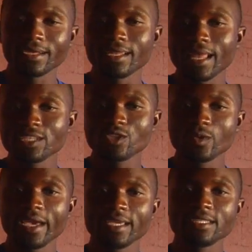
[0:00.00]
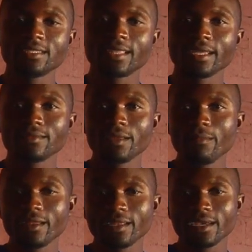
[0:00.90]
the last way is
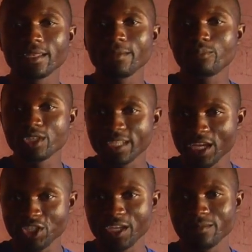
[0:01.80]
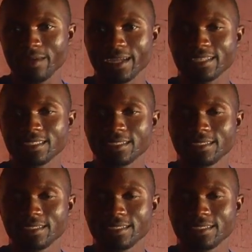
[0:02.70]
the predation part.